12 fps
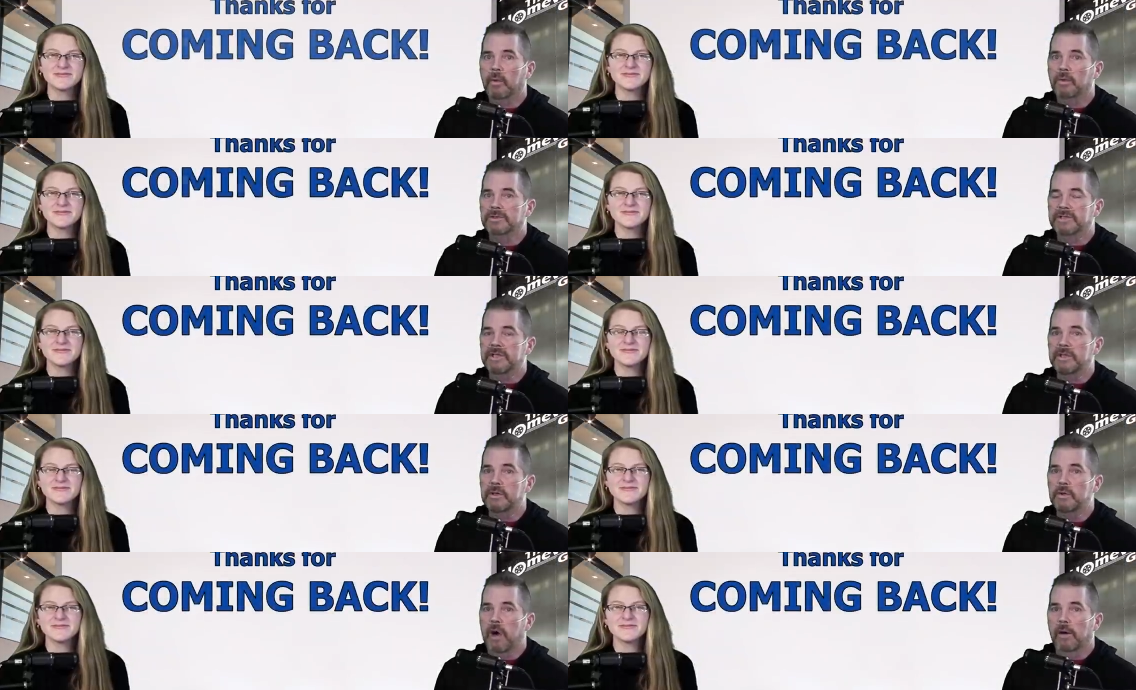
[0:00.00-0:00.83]
Speaker 1: We'll see
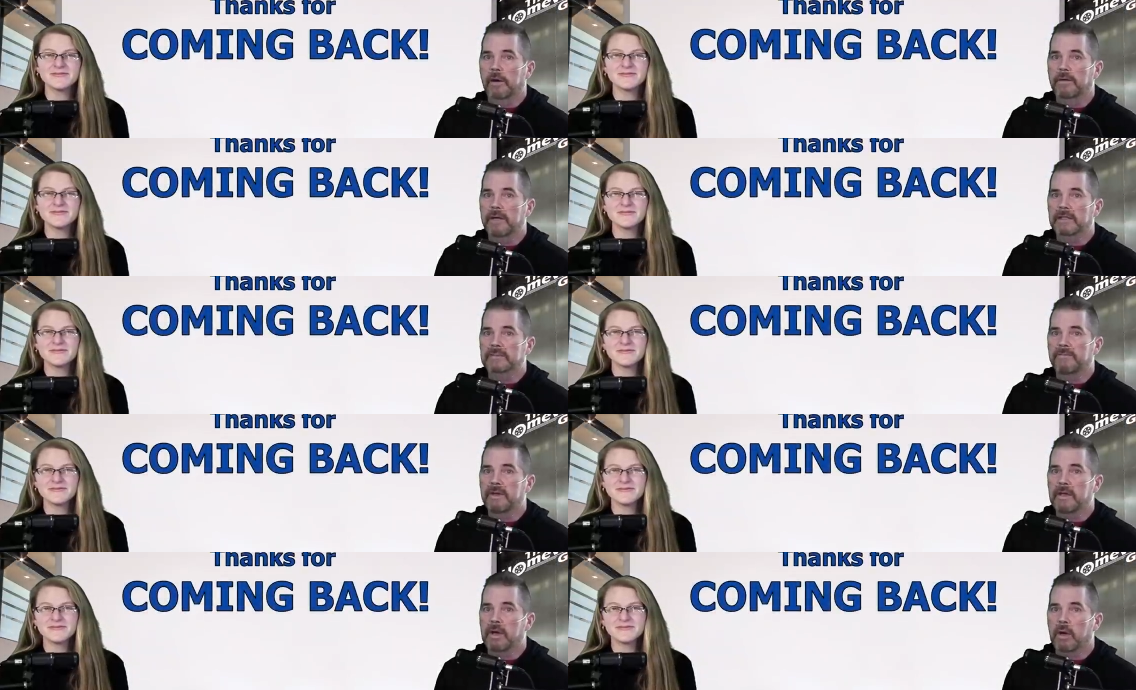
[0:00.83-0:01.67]
you on our next
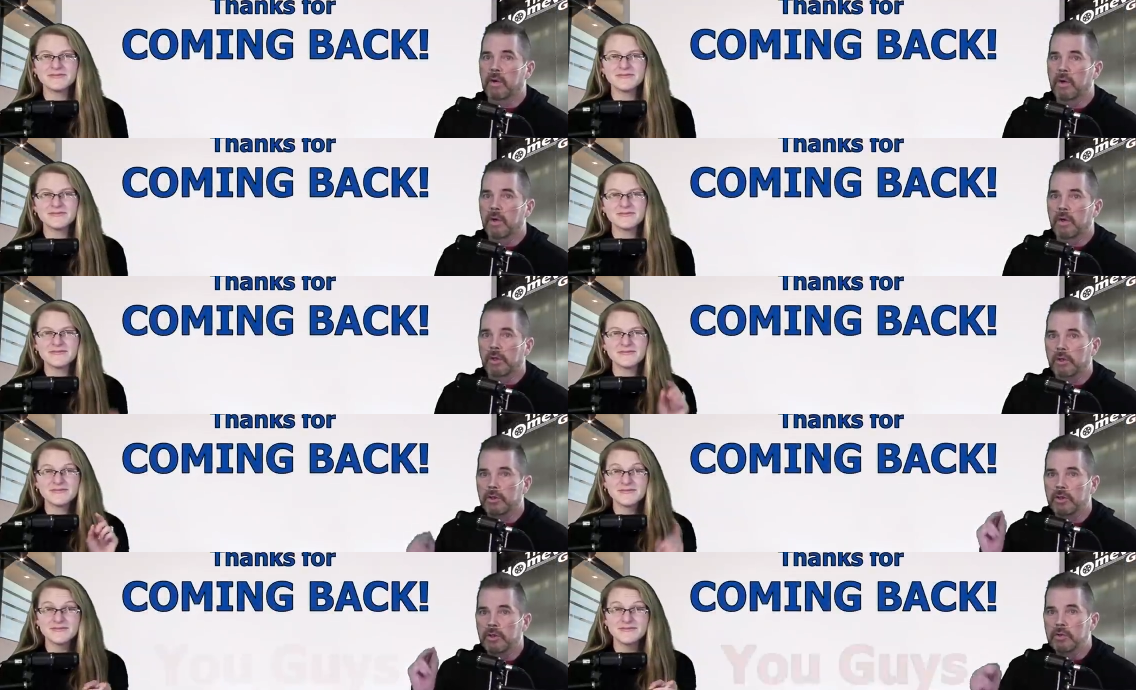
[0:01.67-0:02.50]
video.
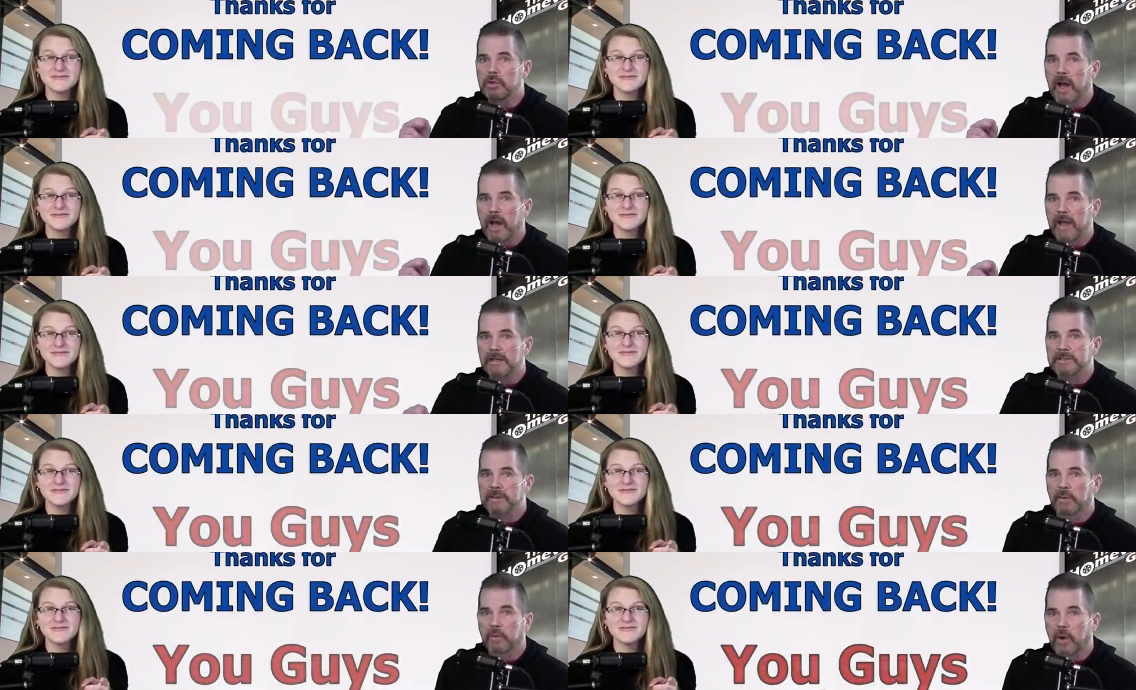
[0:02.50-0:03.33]
You
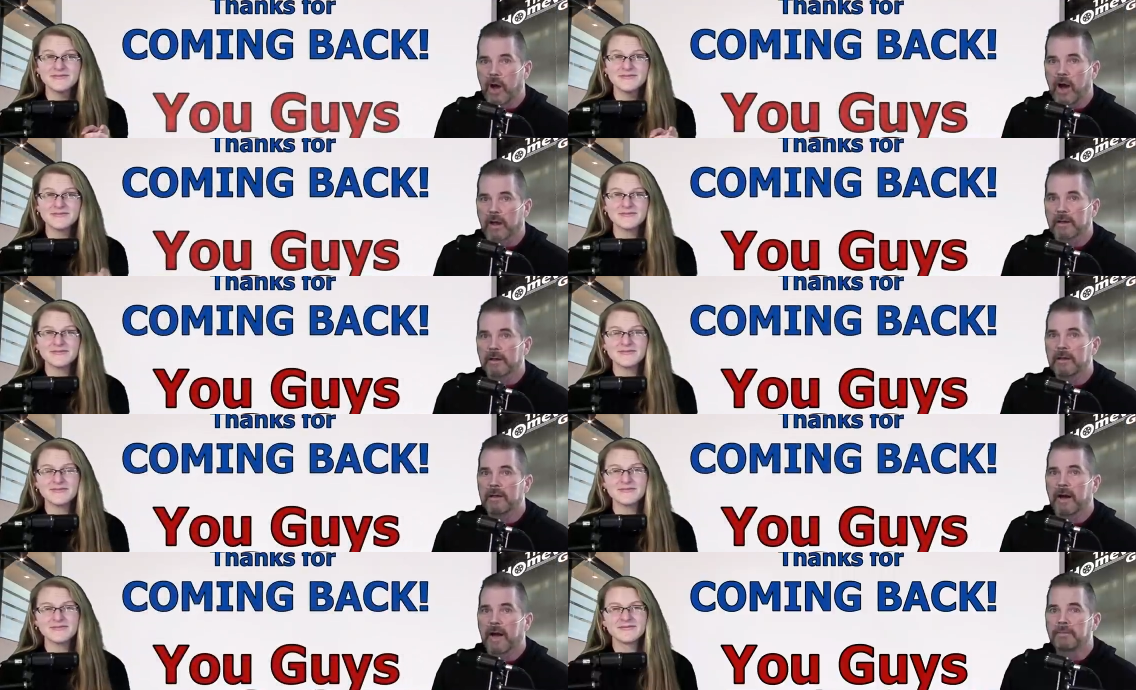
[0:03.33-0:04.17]
guys rock.
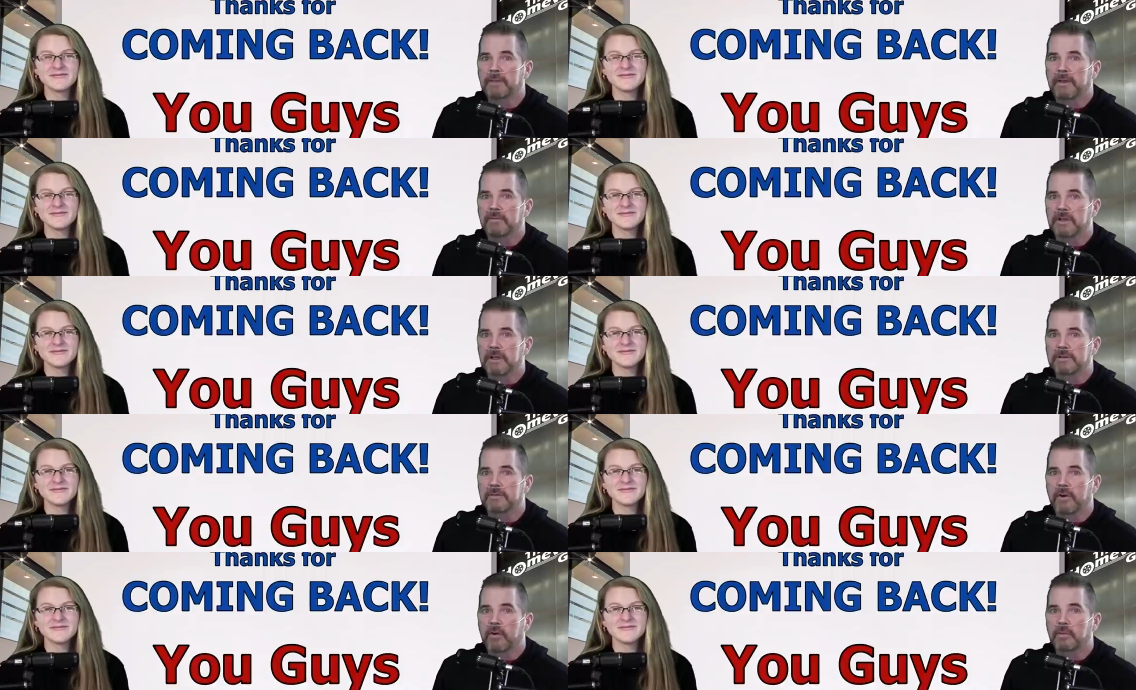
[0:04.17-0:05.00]
I'm Kevin
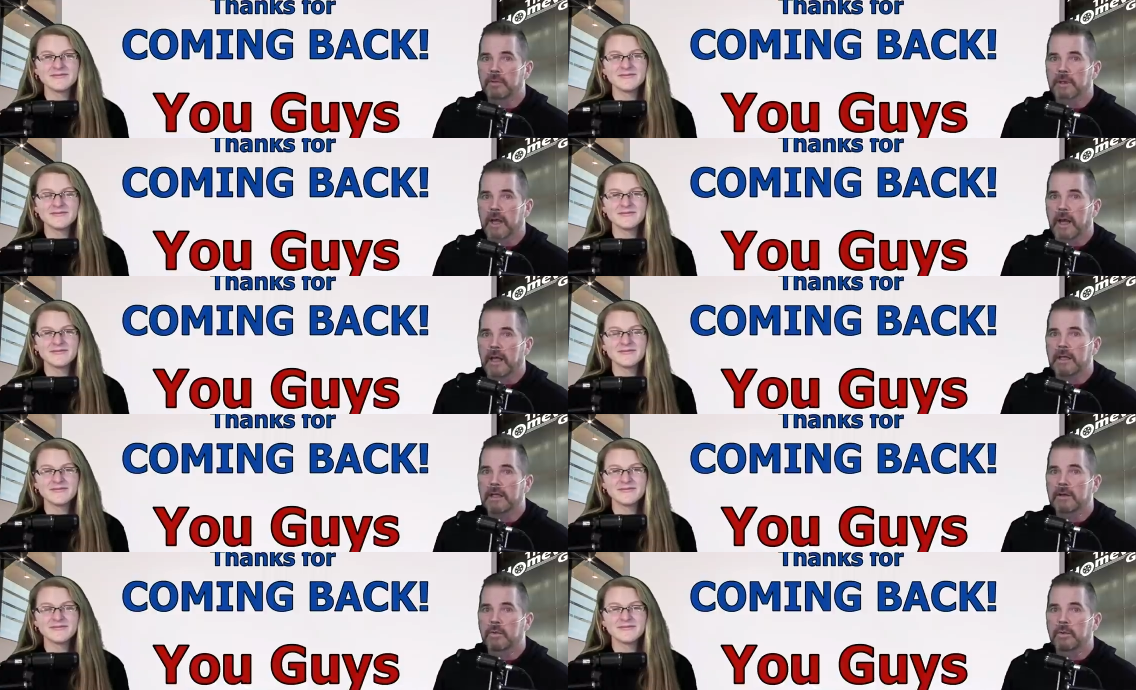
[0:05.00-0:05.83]
Hunter, the Homework Guy,
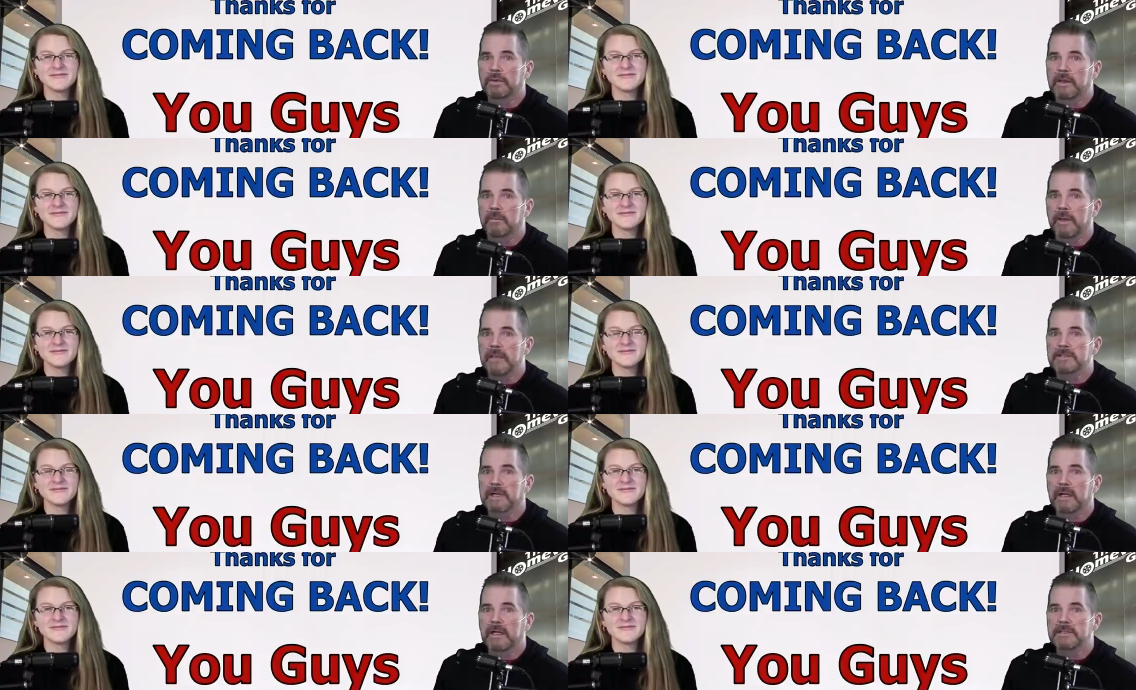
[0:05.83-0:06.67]
here with the
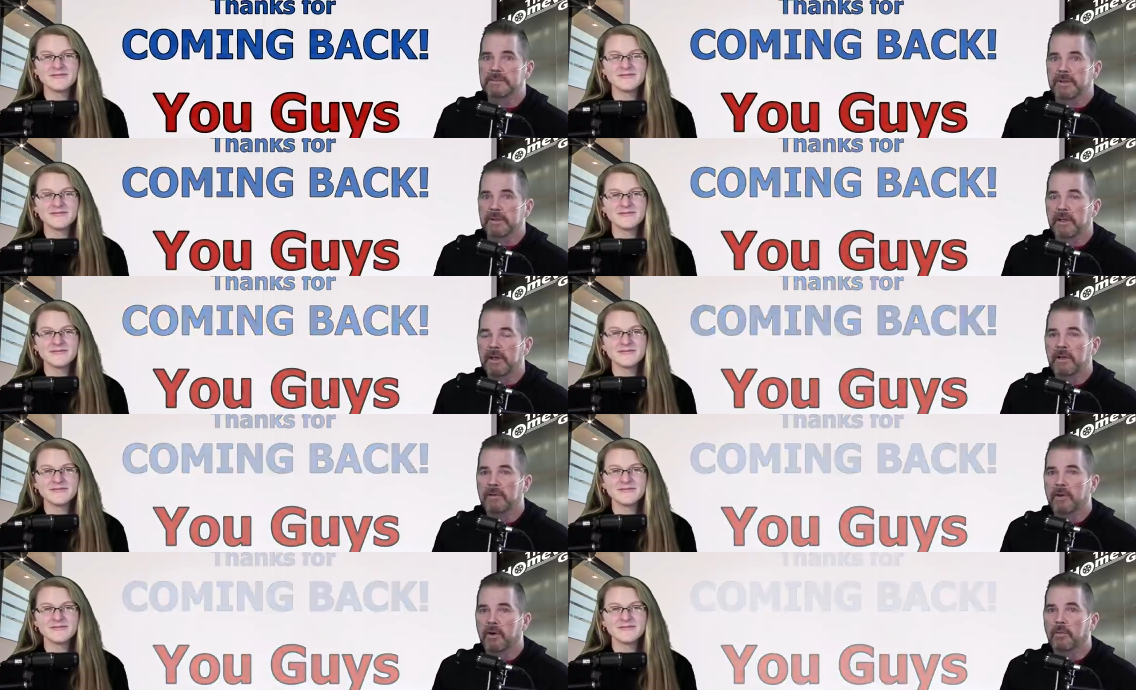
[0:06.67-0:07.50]
amazing Elizabeth
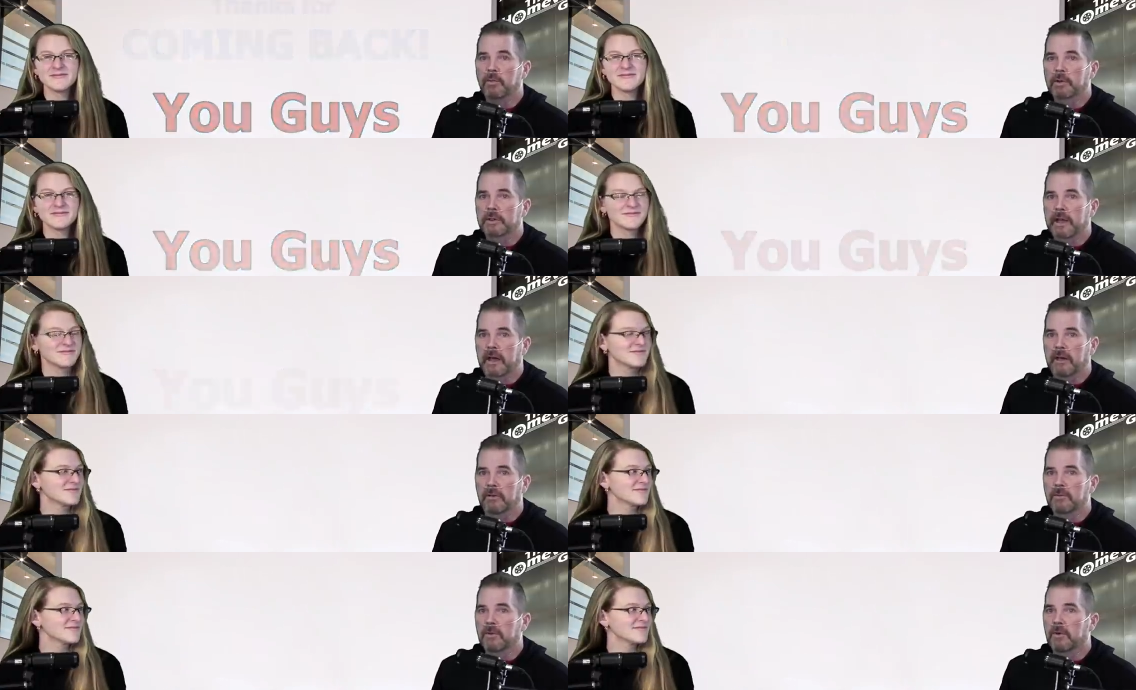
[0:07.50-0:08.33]
the homework
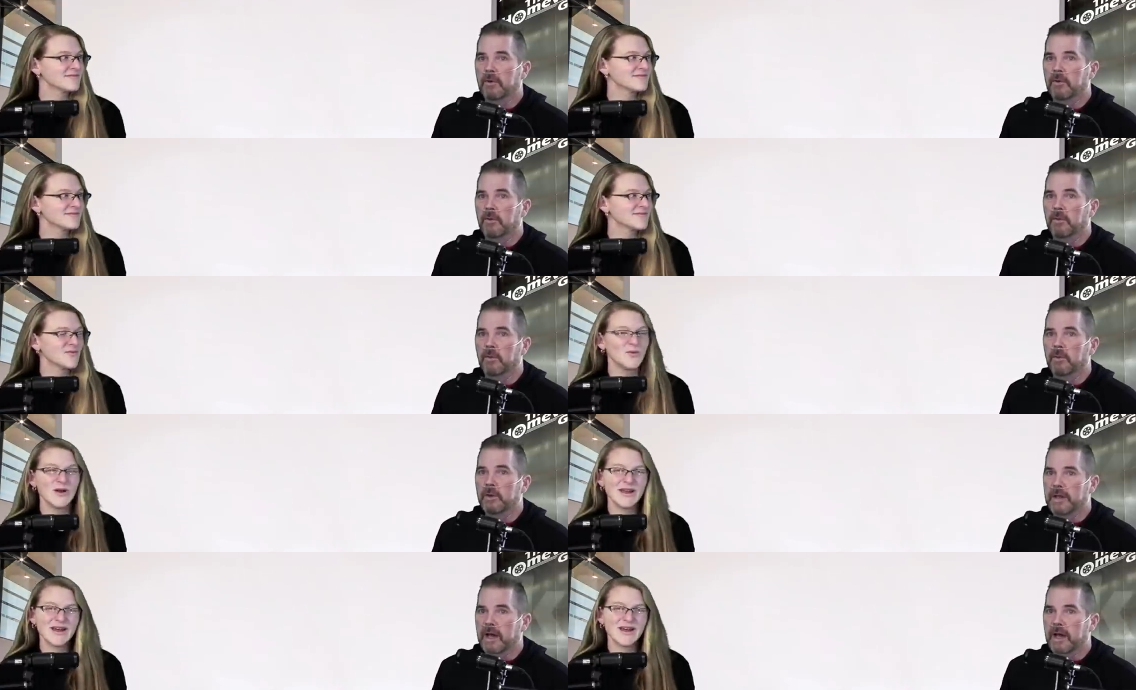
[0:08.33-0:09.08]
gal. We, we